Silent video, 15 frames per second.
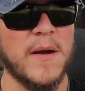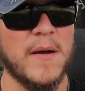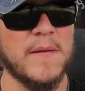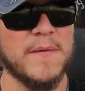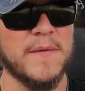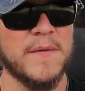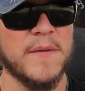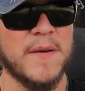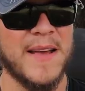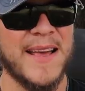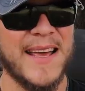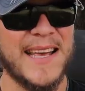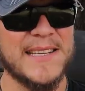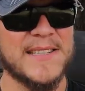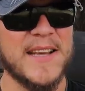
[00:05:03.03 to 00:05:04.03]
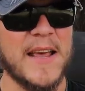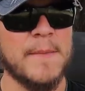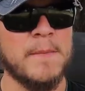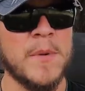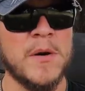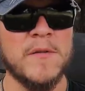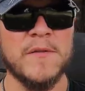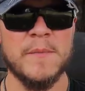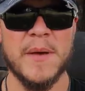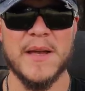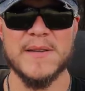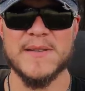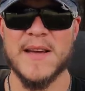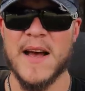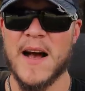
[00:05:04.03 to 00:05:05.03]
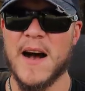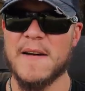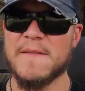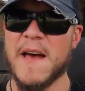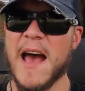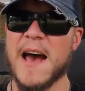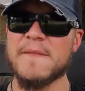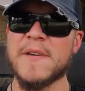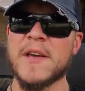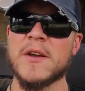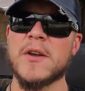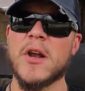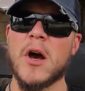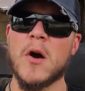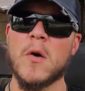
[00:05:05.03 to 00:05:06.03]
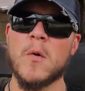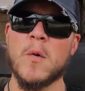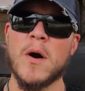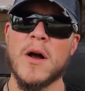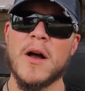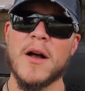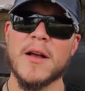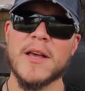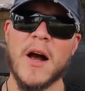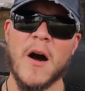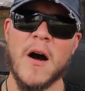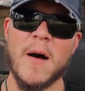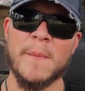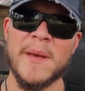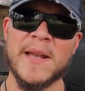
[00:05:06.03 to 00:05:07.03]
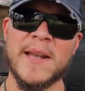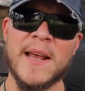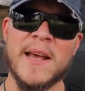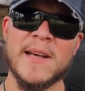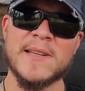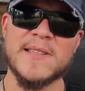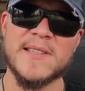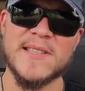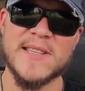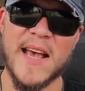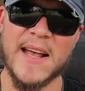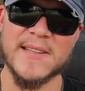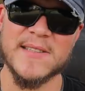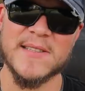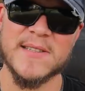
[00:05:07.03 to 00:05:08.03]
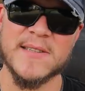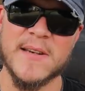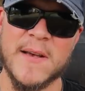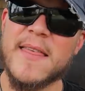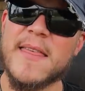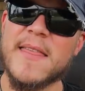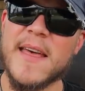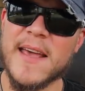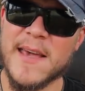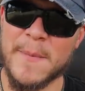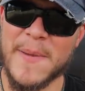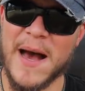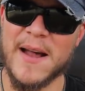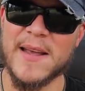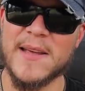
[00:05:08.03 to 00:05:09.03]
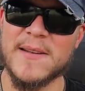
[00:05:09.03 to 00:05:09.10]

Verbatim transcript: of is a movement of having no common sense. Think about